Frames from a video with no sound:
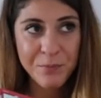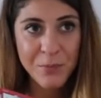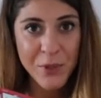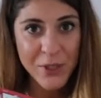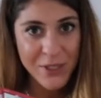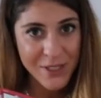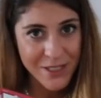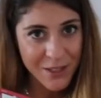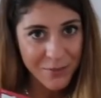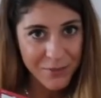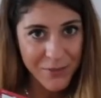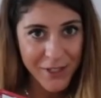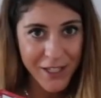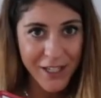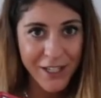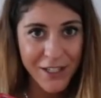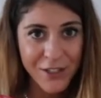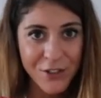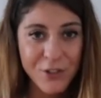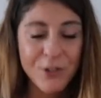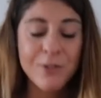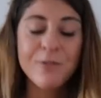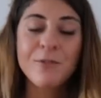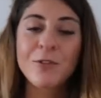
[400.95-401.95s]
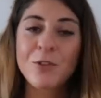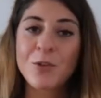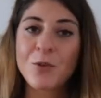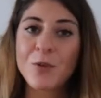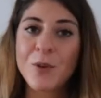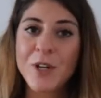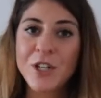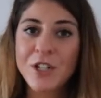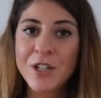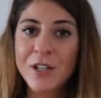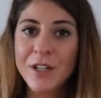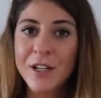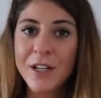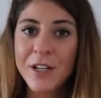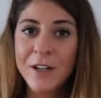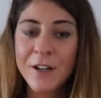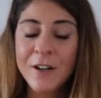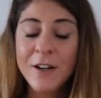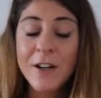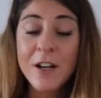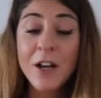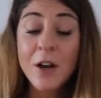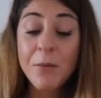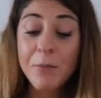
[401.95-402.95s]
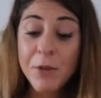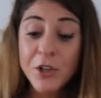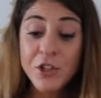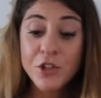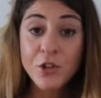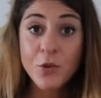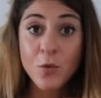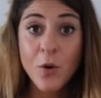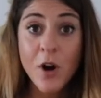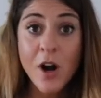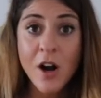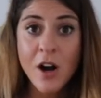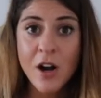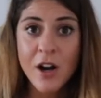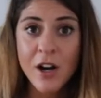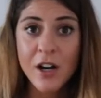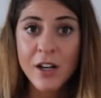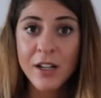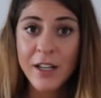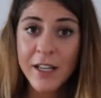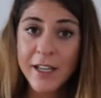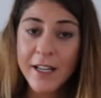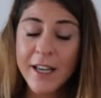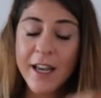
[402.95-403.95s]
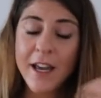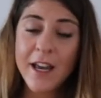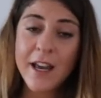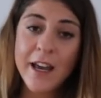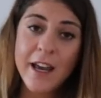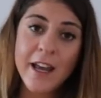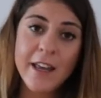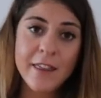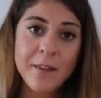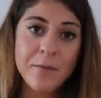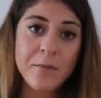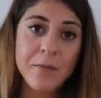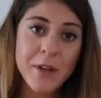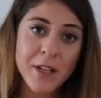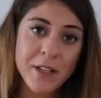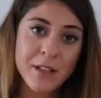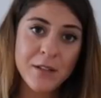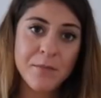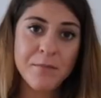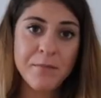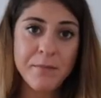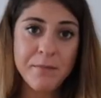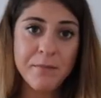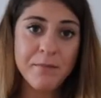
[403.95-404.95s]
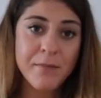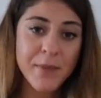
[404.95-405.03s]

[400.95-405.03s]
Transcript: put something into fruition here but you are like in the in the